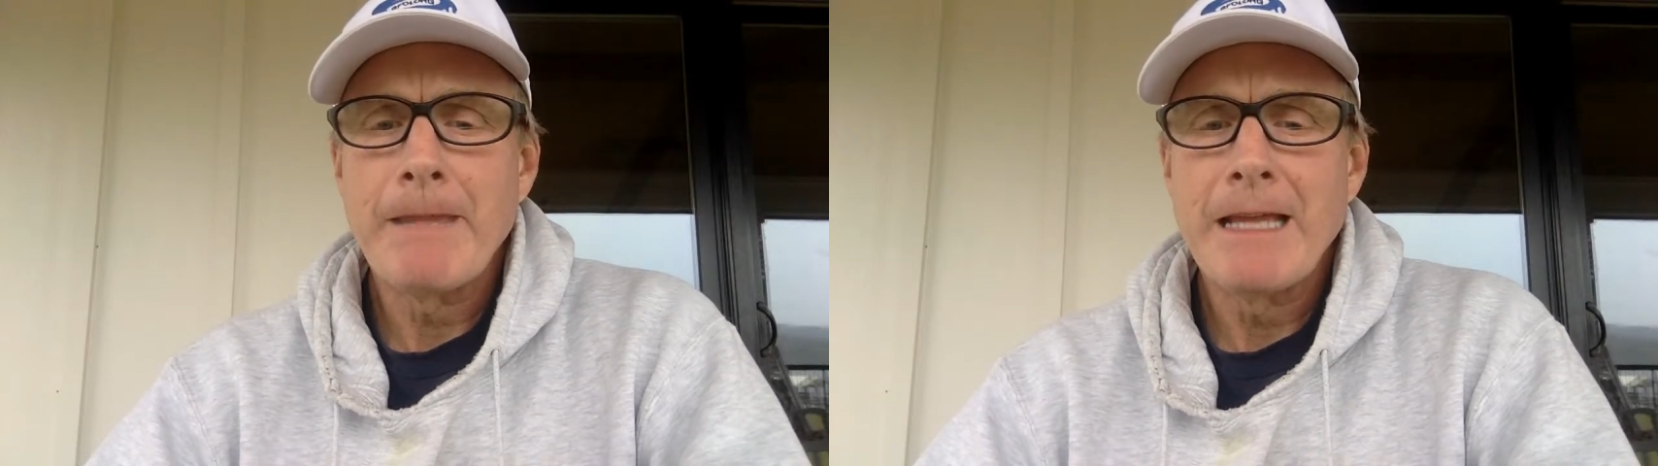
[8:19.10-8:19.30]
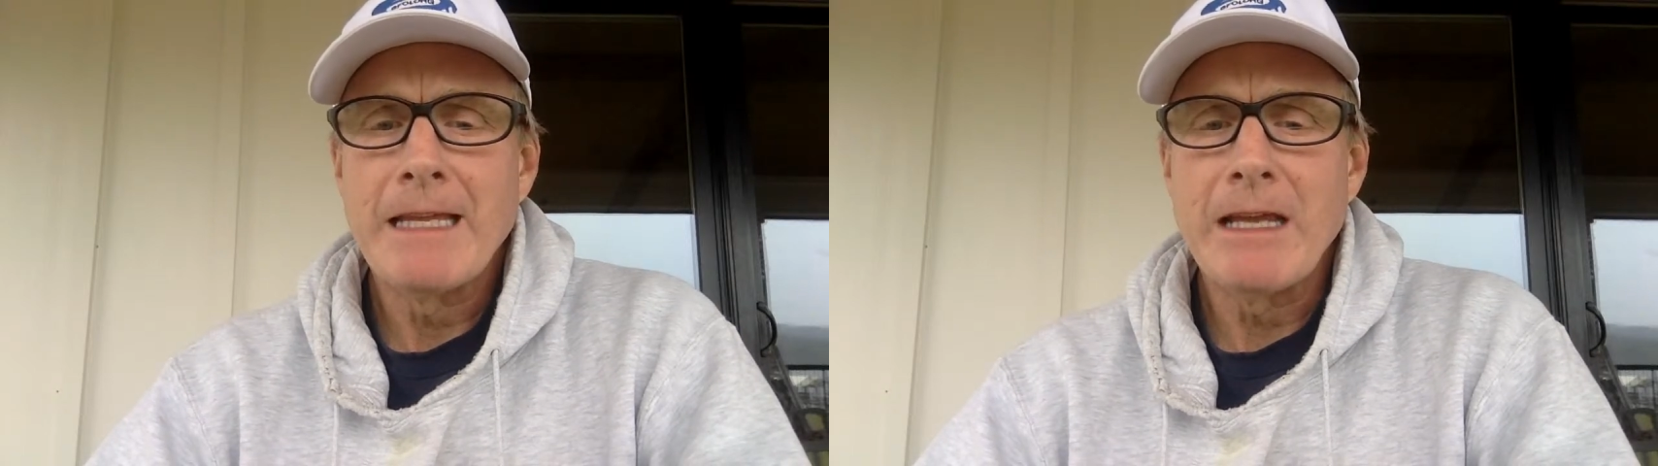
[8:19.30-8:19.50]

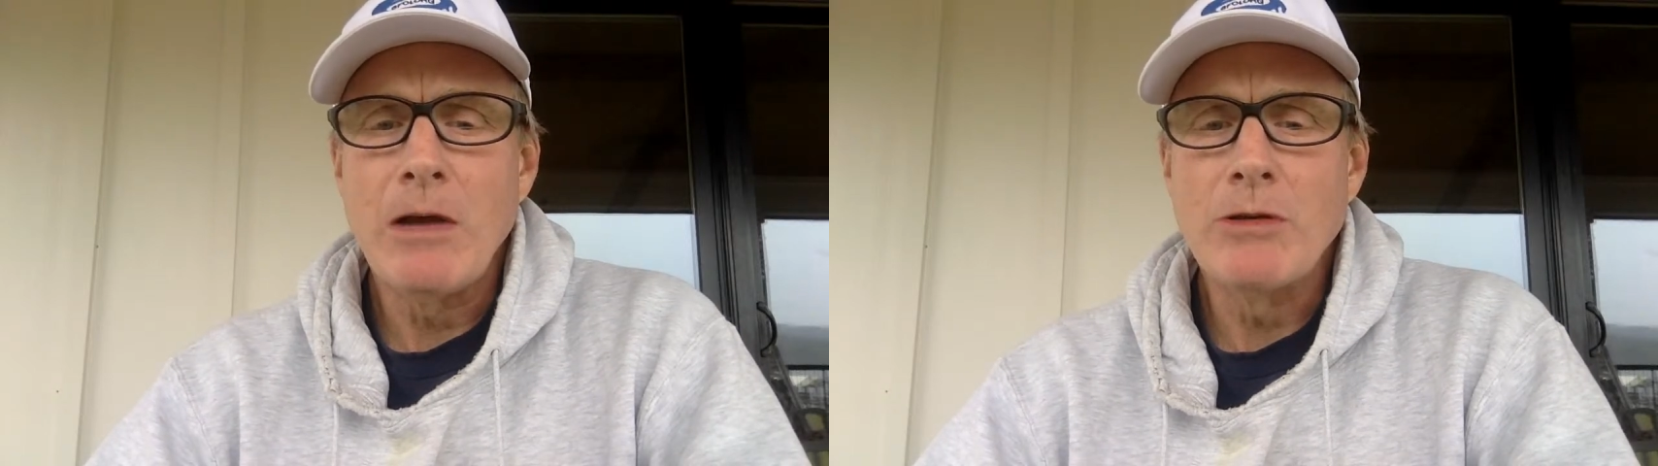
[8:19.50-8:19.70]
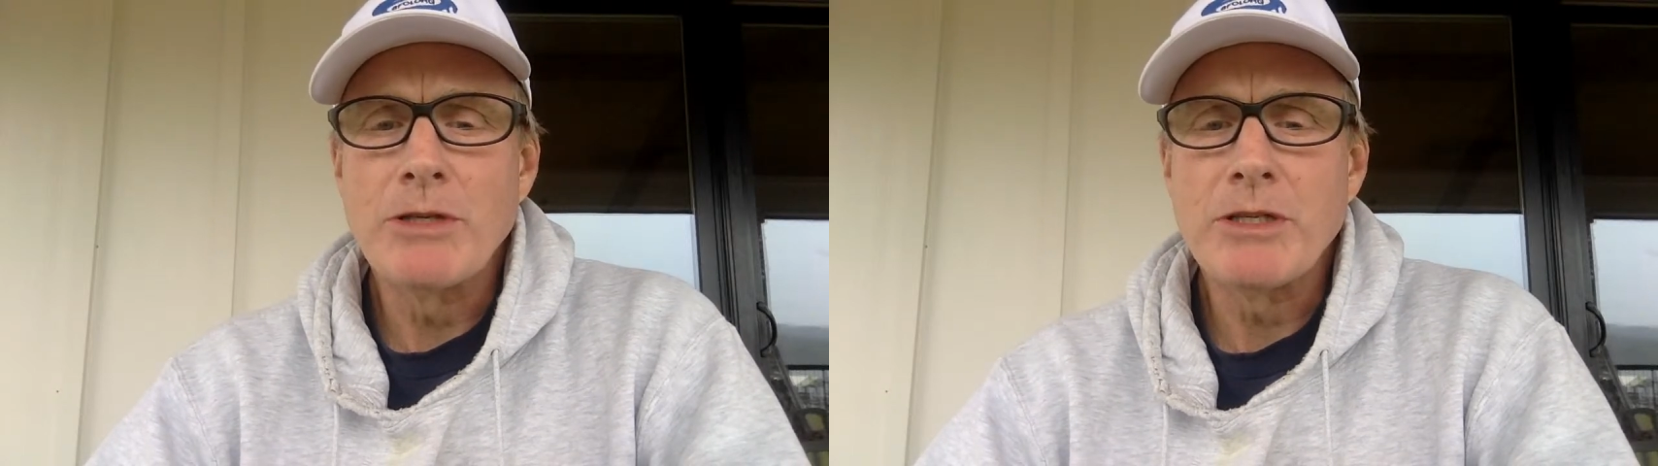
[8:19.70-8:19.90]
the
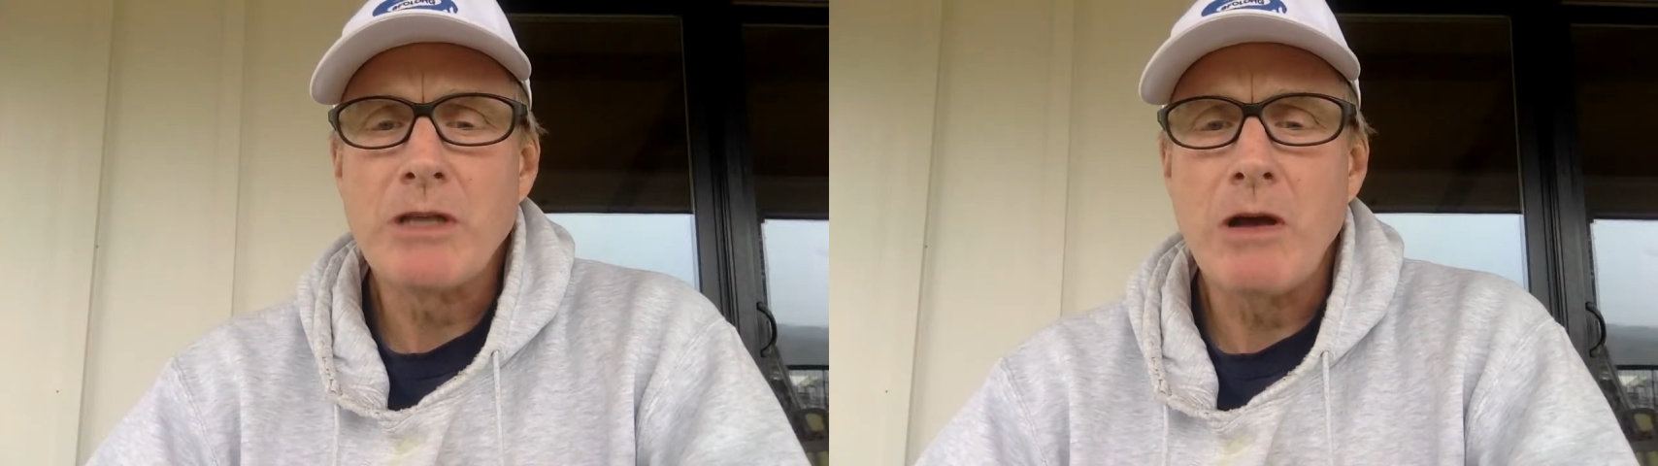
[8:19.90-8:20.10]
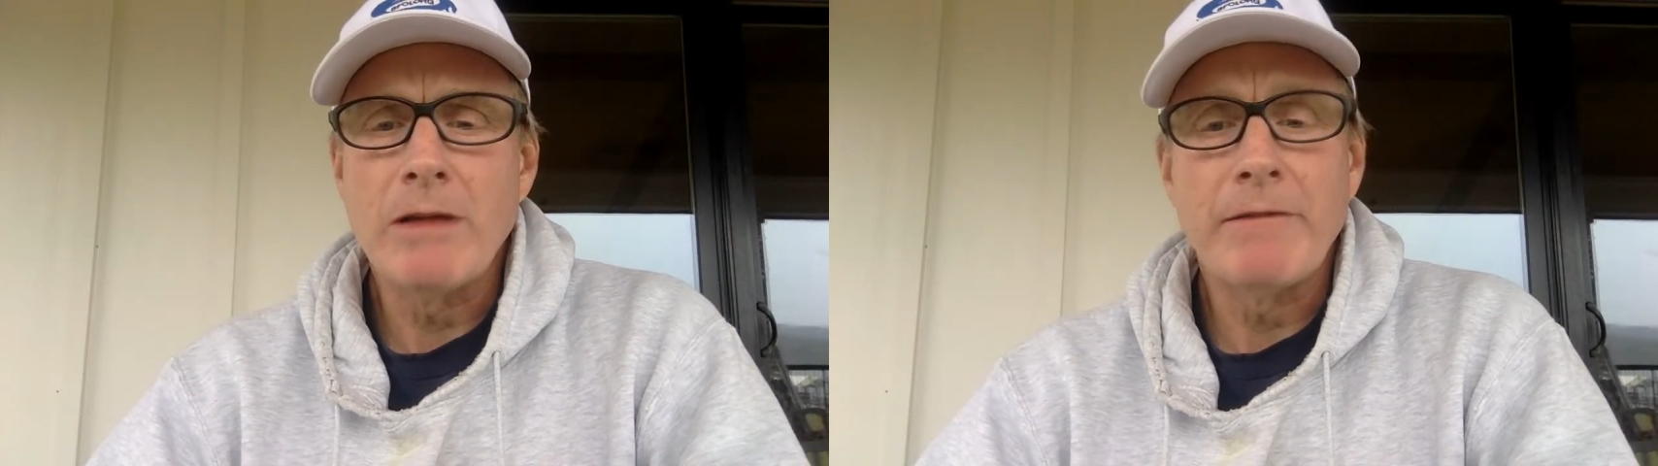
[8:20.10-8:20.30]
Oceans
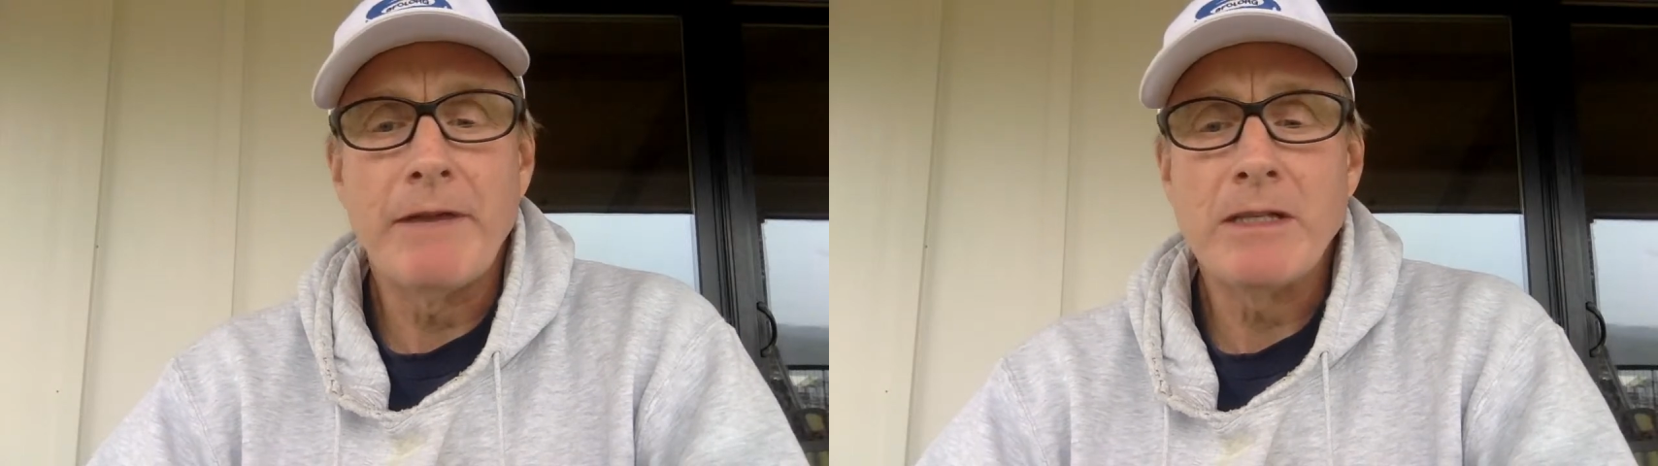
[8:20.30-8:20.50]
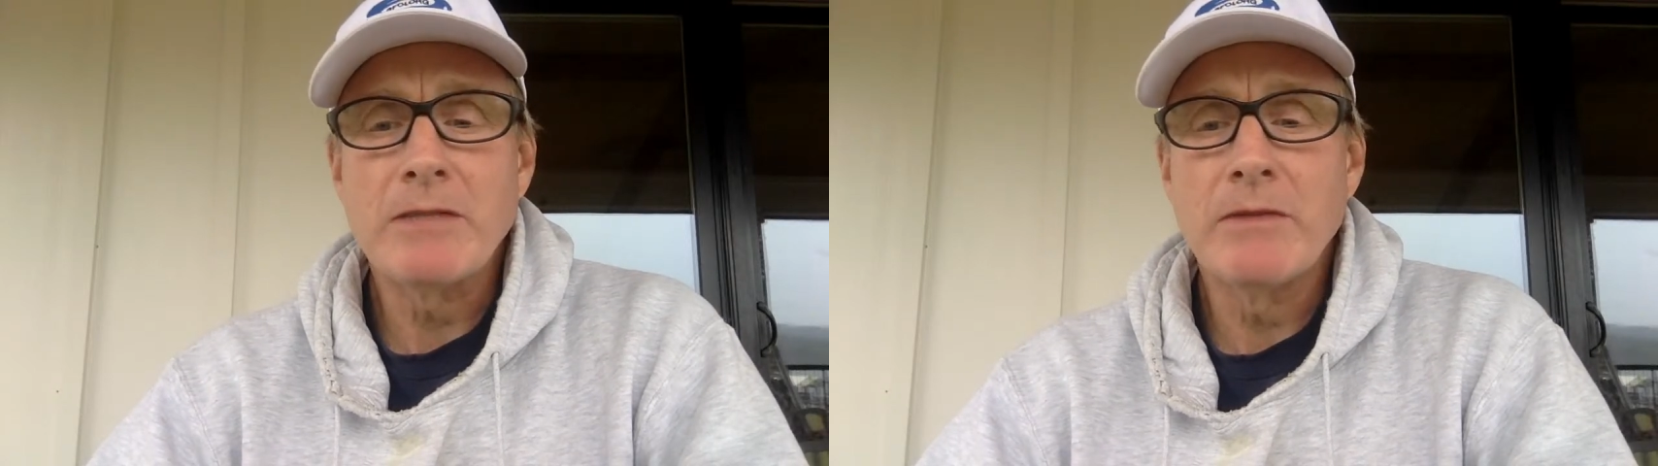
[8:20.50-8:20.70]
Calling
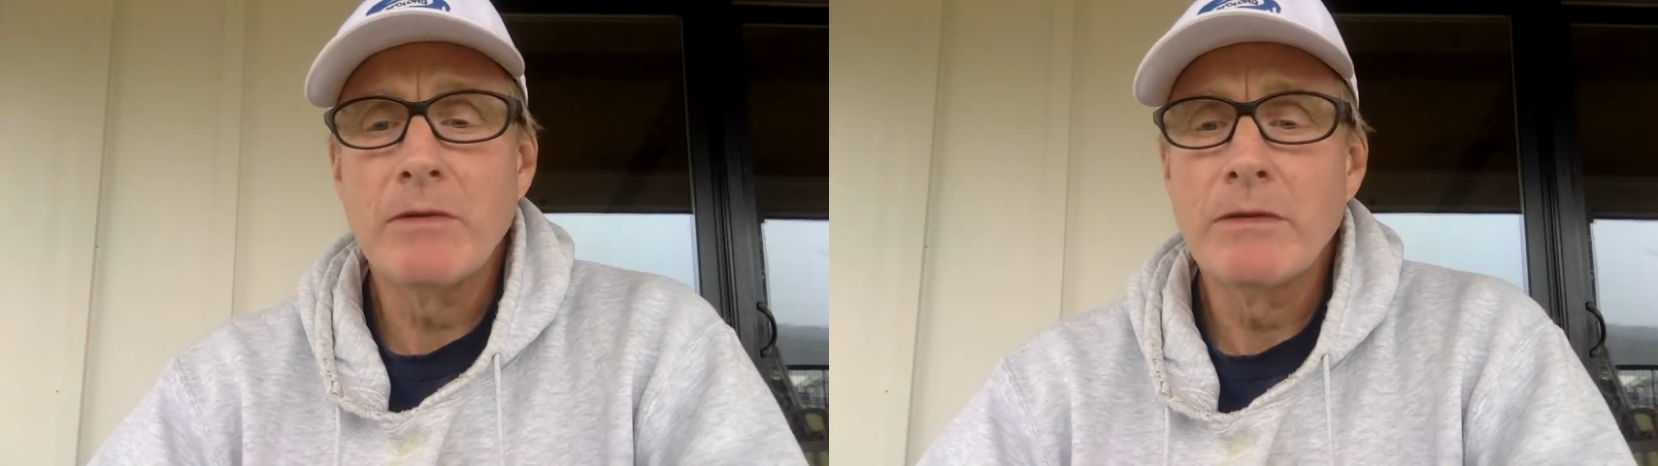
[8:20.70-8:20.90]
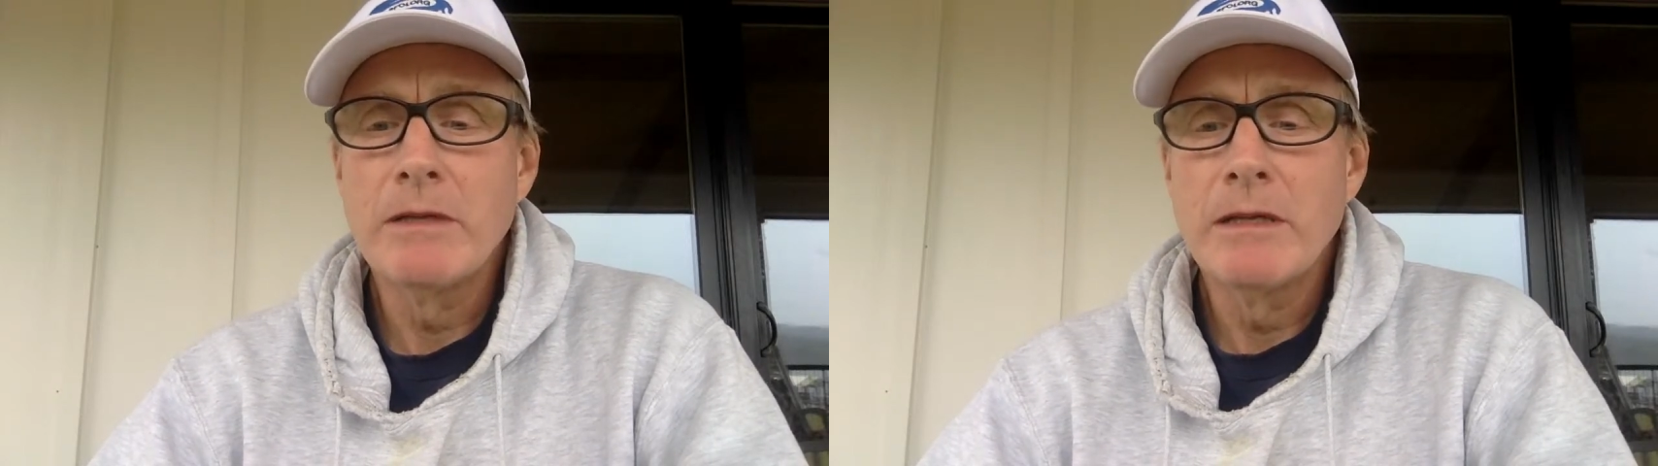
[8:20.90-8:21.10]
Festival.